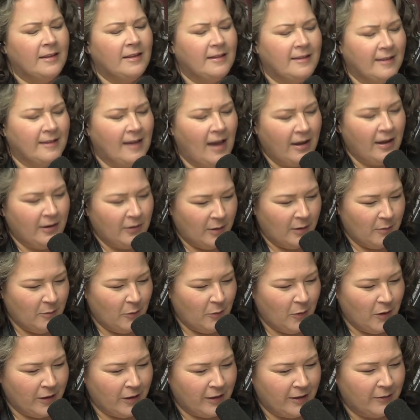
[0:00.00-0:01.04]
the title I'm
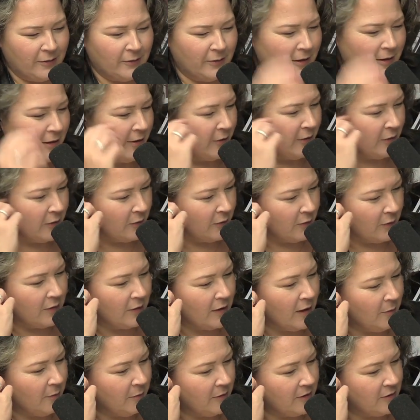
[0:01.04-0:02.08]
working on right now is
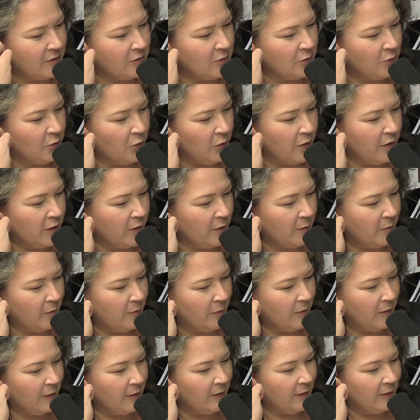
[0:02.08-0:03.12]
competition
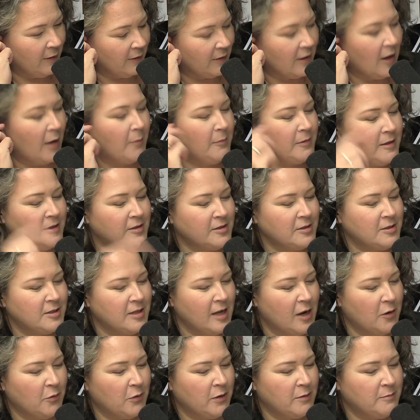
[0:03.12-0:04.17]
rib, competition
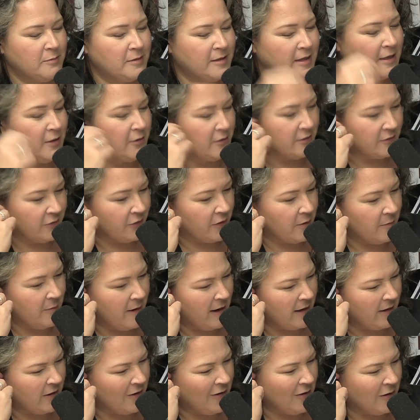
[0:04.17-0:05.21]
style rib secrets for your
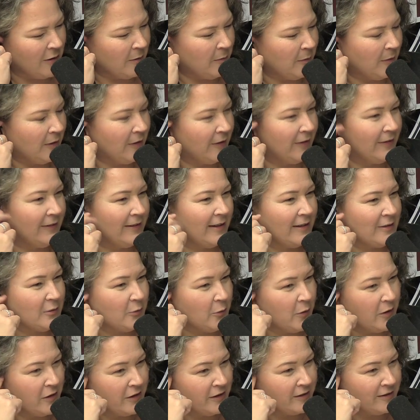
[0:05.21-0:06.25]
backyard. But that's a
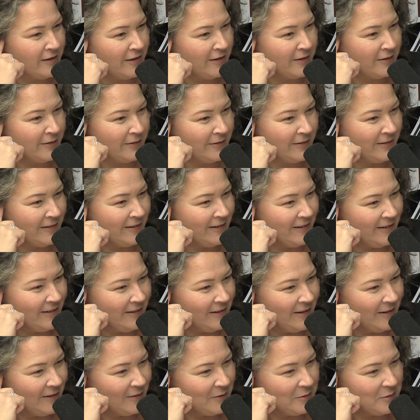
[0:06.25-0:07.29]
working title. Yeah,
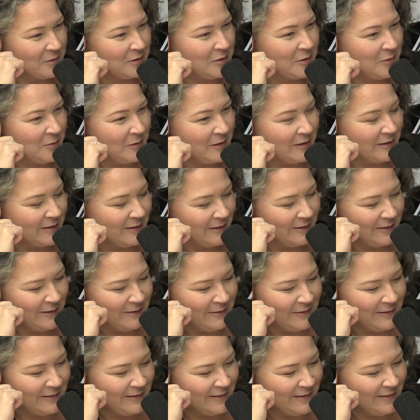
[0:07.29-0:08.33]
there you go. We're still working on
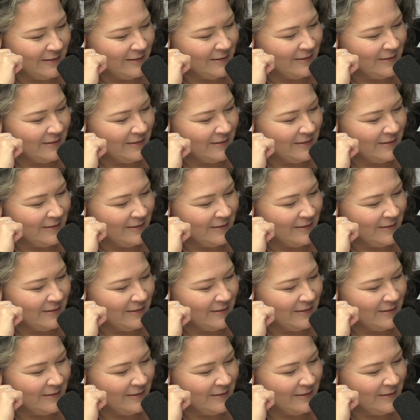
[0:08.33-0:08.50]
that one